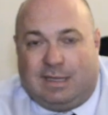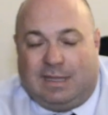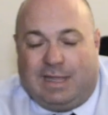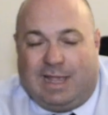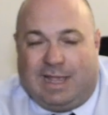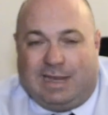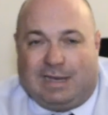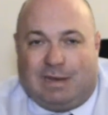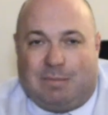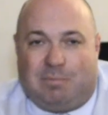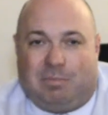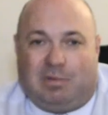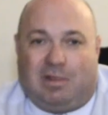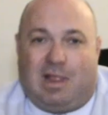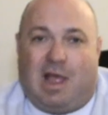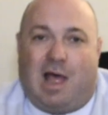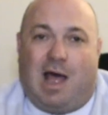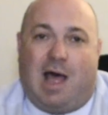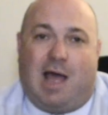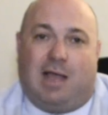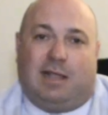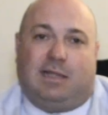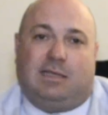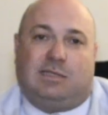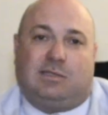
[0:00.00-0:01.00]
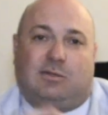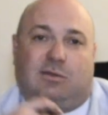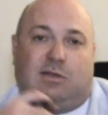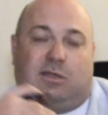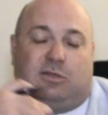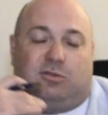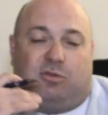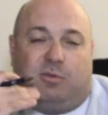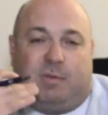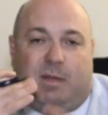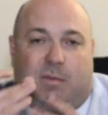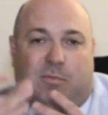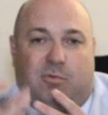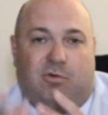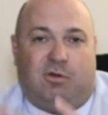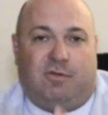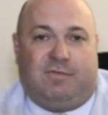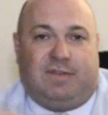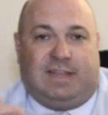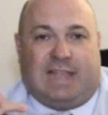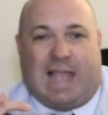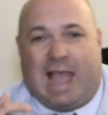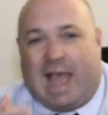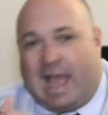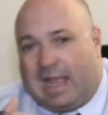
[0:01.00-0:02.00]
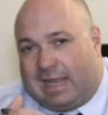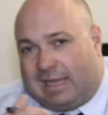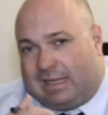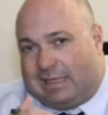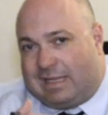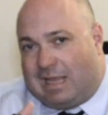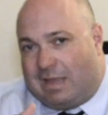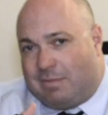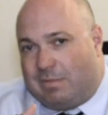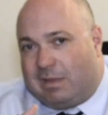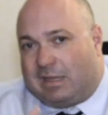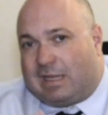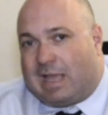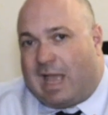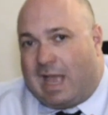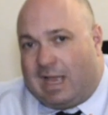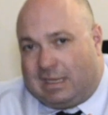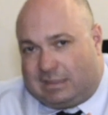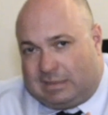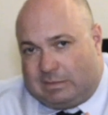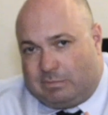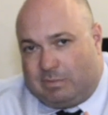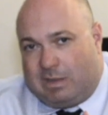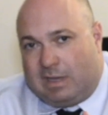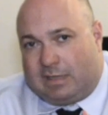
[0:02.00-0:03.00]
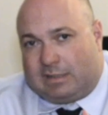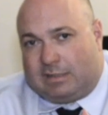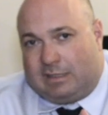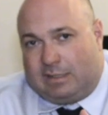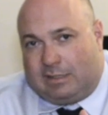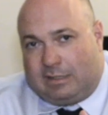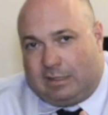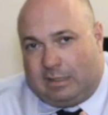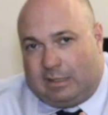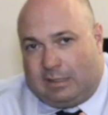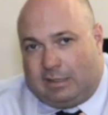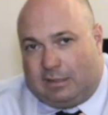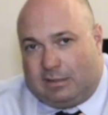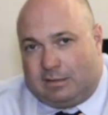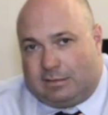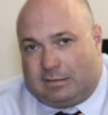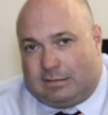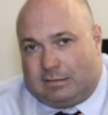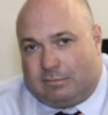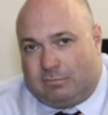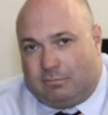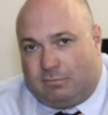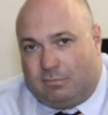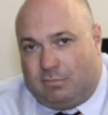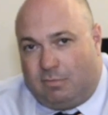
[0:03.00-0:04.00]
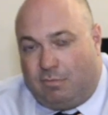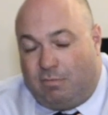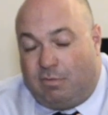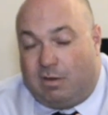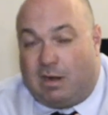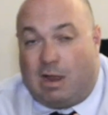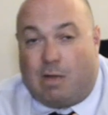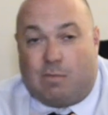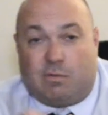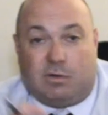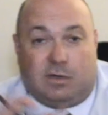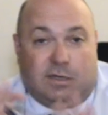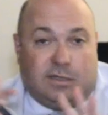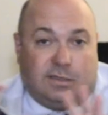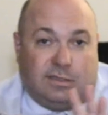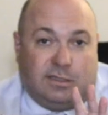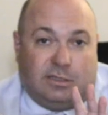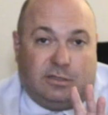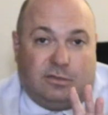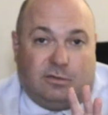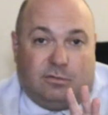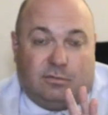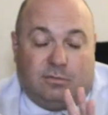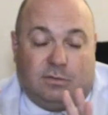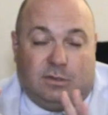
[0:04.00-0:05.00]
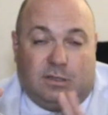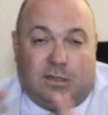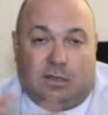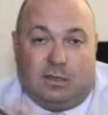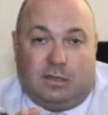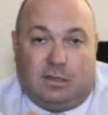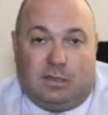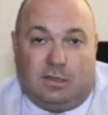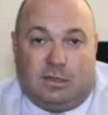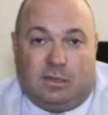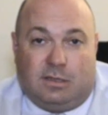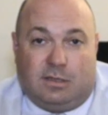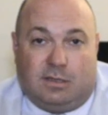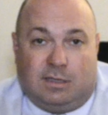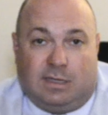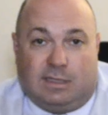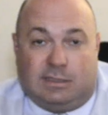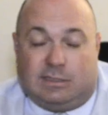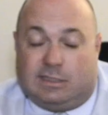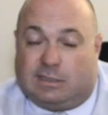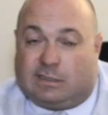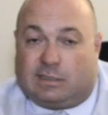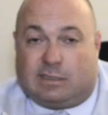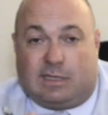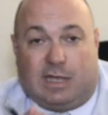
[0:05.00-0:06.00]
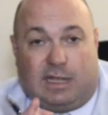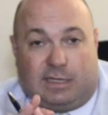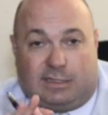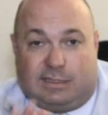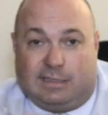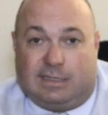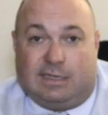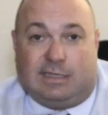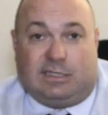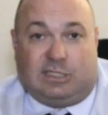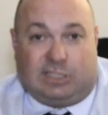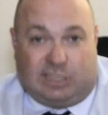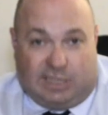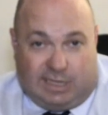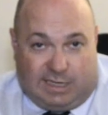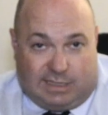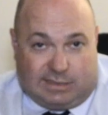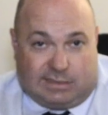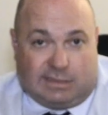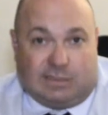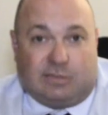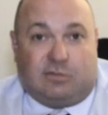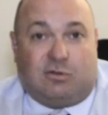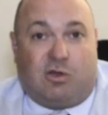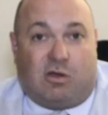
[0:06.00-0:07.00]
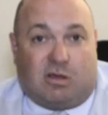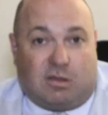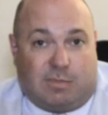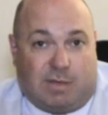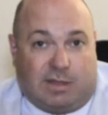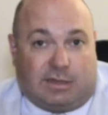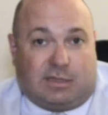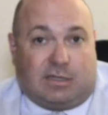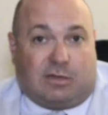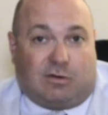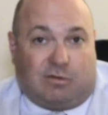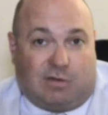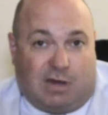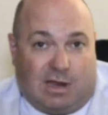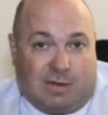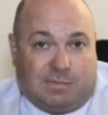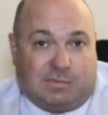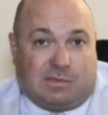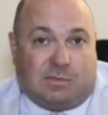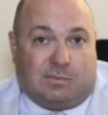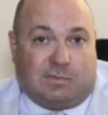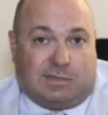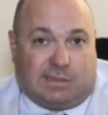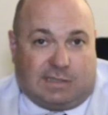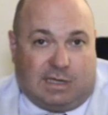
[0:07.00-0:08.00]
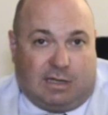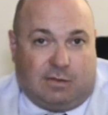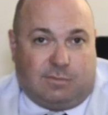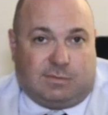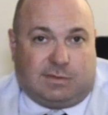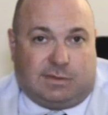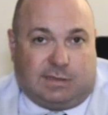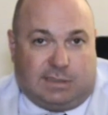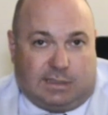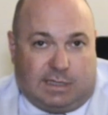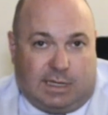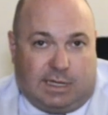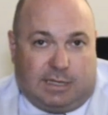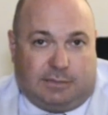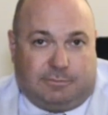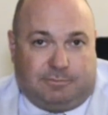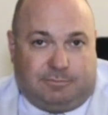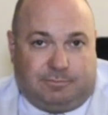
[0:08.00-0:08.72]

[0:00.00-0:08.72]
And the blog is going to talk about more of the academic aspect of things. What I'm going to do is just cut to the chase and talk about the crimes themselves today.